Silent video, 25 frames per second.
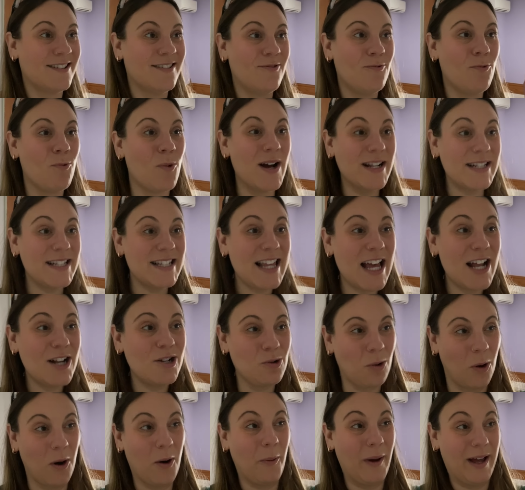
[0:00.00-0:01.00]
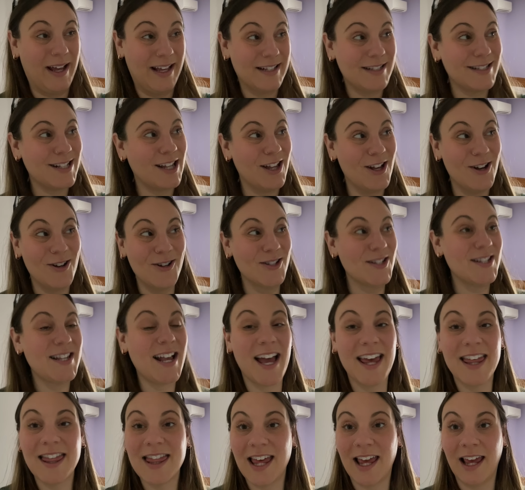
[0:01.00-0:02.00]
Once that doorway is closed,
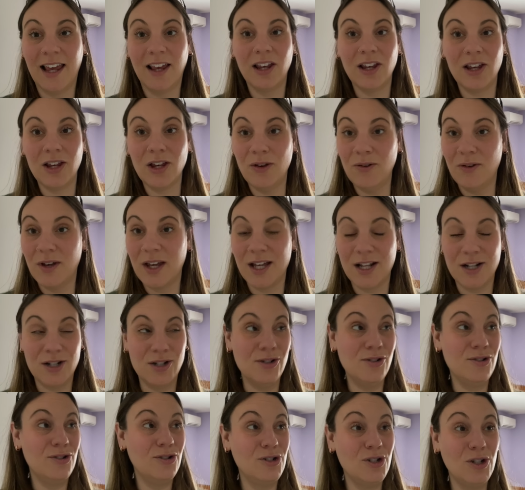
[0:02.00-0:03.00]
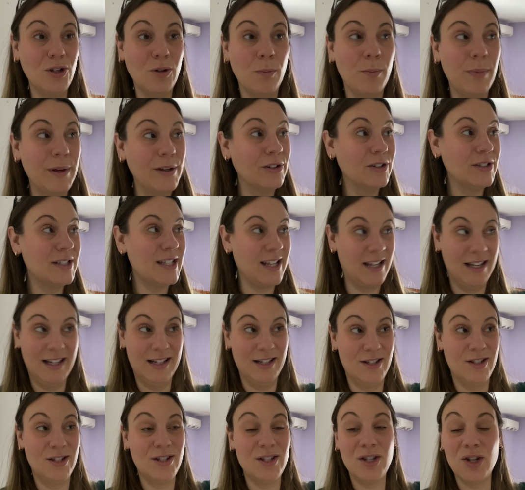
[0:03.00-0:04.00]
I think you can do
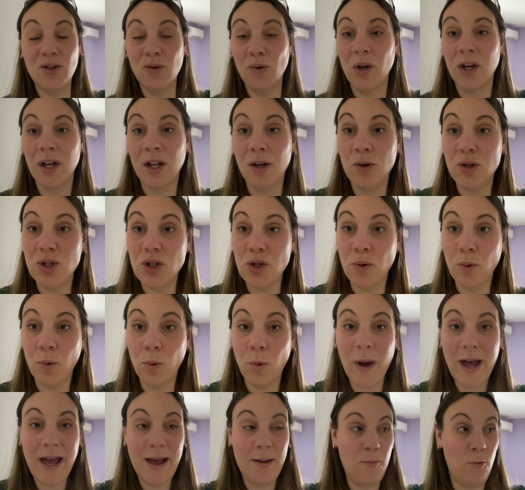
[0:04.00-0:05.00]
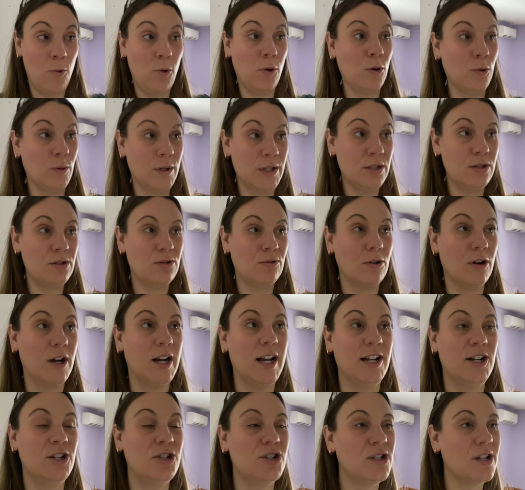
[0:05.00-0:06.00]
built-ins. You could do way more with
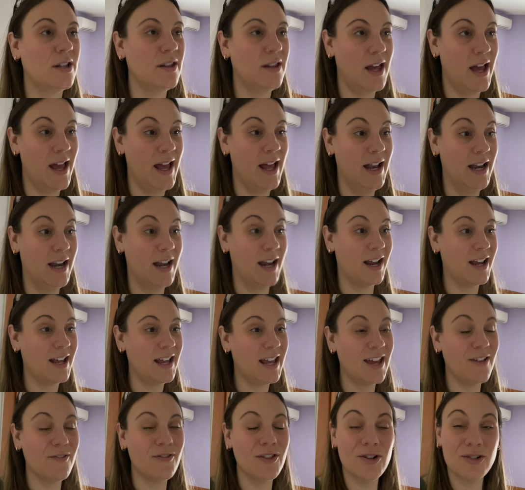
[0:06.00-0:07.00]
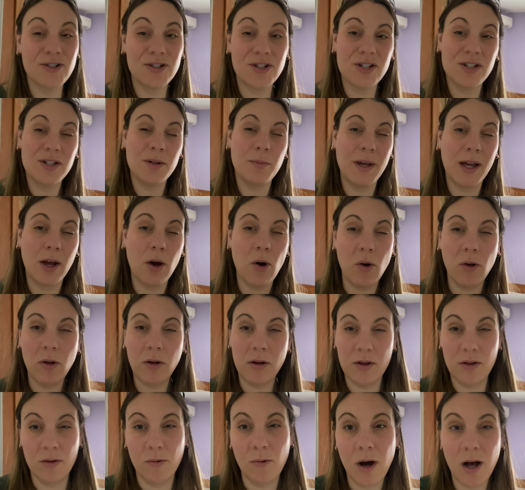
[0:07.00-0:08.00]
storage than if there's just a big
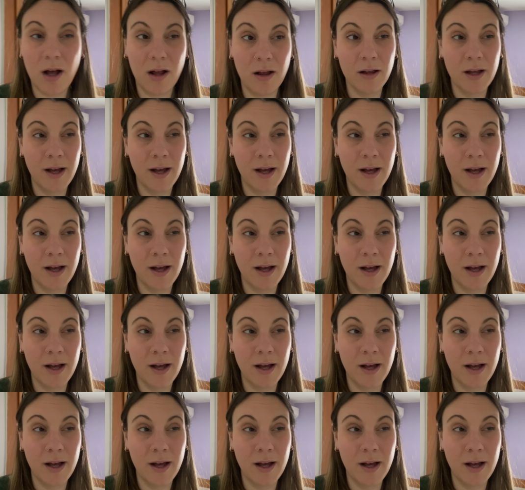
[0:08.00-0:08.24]
hole in the wall.